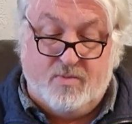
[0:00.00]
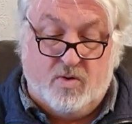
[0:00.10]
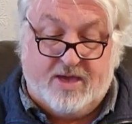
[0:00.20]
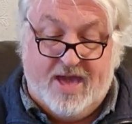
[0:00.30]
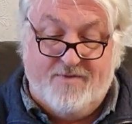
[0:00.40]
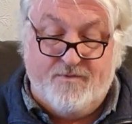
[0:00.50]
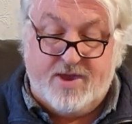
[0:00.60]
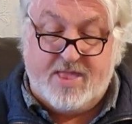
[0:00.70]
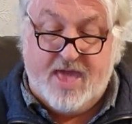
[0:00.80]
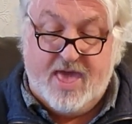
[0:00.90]
more
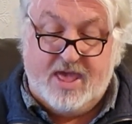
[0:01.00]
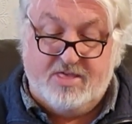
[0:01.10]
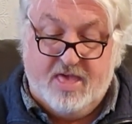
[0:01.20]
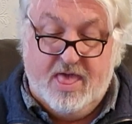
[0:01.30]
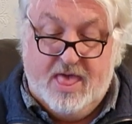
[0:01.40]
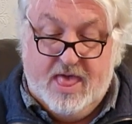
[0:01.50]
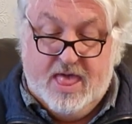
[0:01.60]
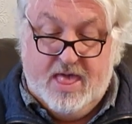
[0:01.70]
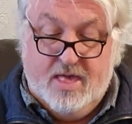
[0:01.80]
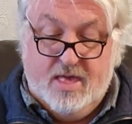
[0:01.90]
carefree days.
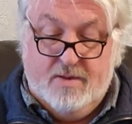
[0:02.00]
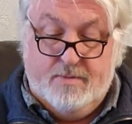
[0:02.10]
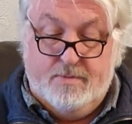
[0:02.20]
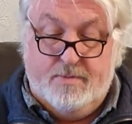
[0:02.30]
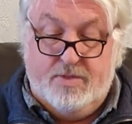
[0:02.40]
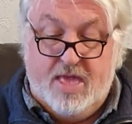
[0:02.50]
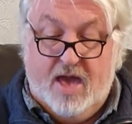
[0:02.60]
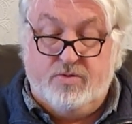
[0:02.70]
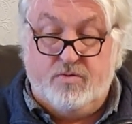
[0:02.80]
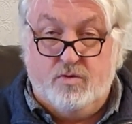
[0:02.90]

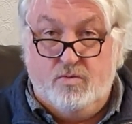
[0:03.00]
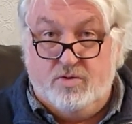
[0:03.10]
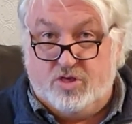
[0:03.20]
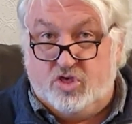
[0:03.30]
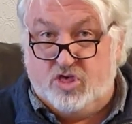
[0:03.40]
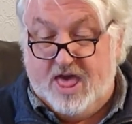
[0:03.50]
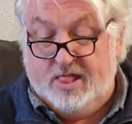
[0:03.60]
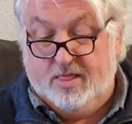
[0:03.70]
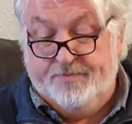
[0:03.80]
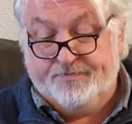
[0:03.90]
Now the room was a
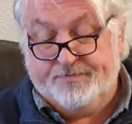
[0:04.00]
shell.